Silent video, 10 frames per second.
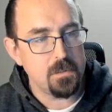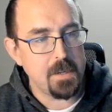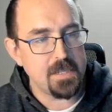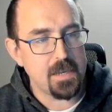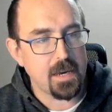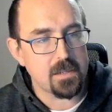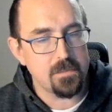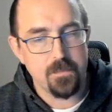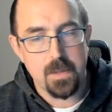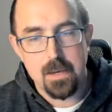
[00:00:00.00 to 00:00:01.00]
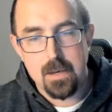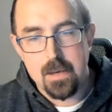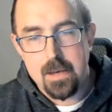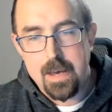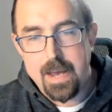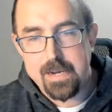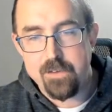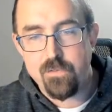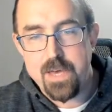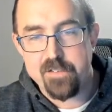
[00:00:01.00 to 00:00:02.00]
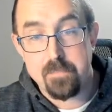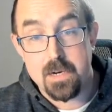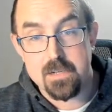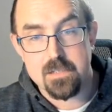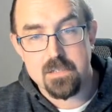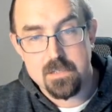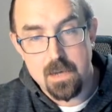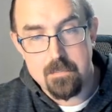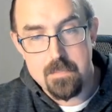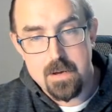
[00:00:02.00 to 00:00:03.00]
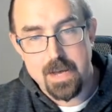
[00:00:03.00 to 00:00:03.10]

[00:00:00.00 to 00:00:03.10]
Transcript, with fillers: to B6. And if we have passed sum